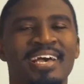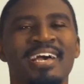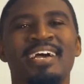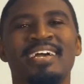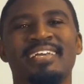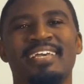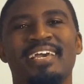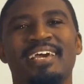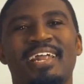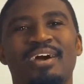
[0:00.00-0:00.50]

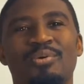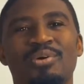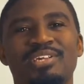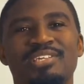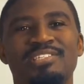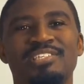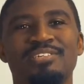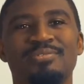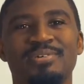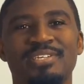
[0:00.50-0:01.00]
Cannot wait to see
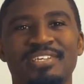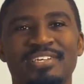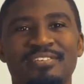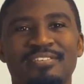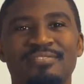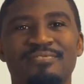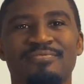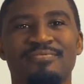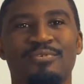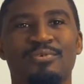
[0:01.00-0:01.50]
you again
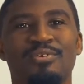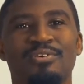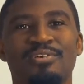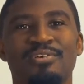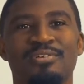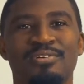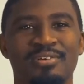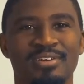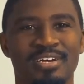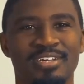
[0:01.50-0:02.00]
for
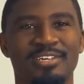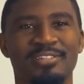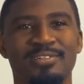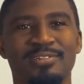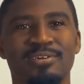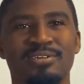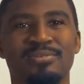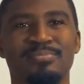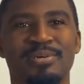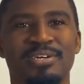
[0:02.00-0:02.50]
another
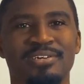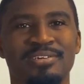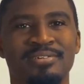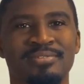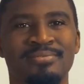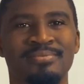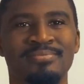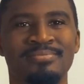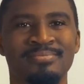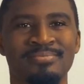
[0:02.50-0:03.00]
Learn and Burn.
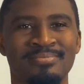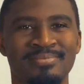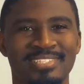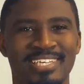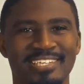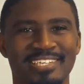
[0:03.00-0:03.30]
Take